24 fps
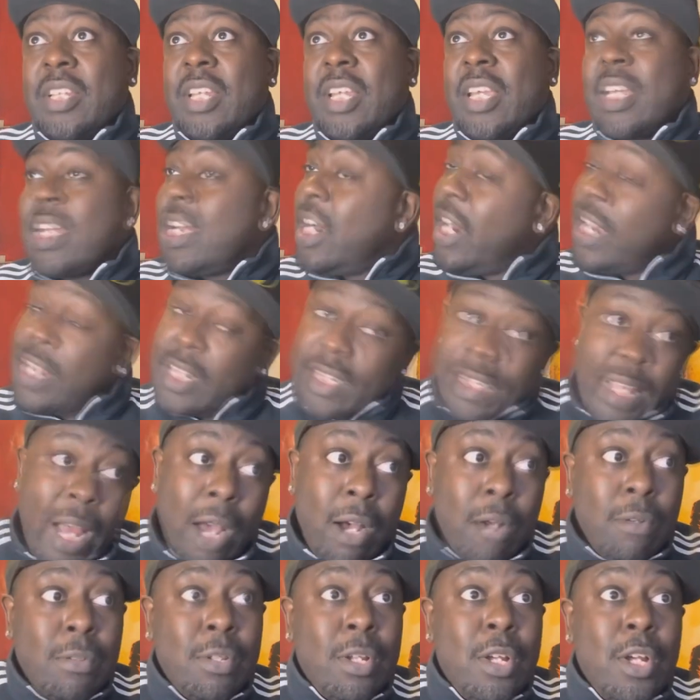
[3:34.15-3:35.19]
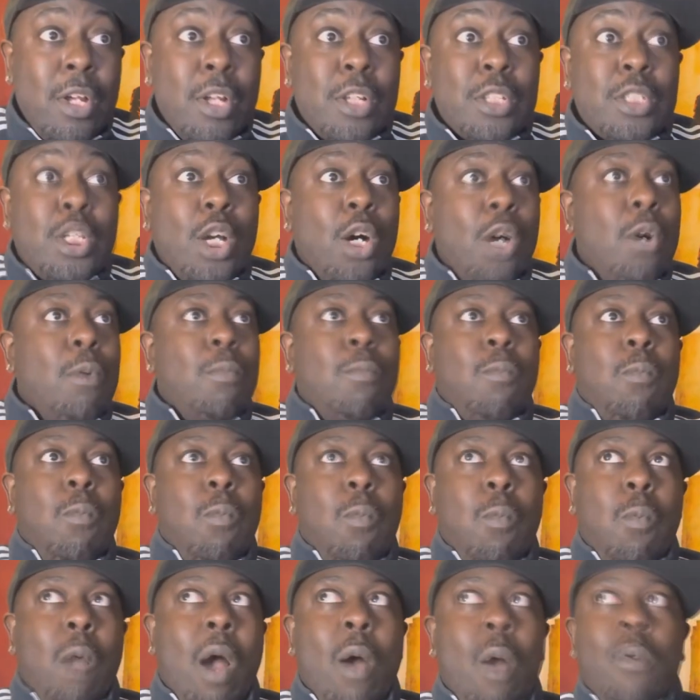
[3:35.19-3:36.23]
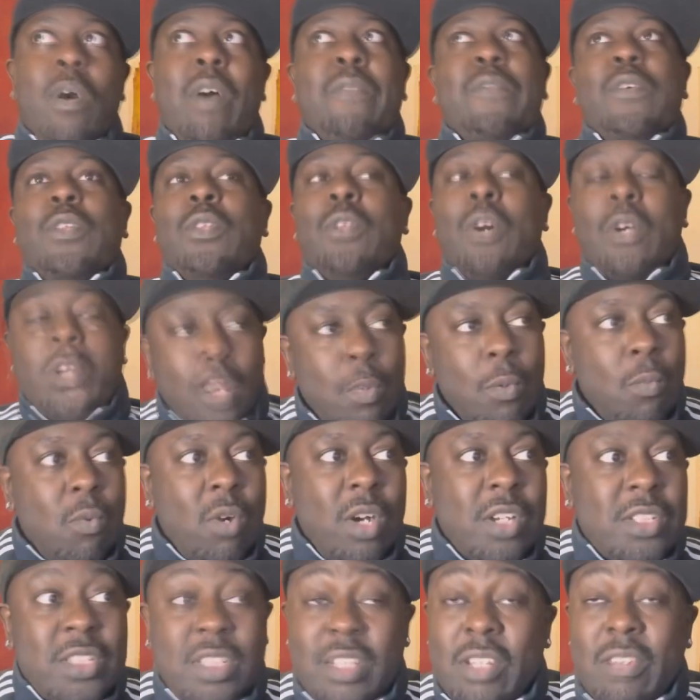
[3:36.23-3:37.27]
And they cut it down to however long it was.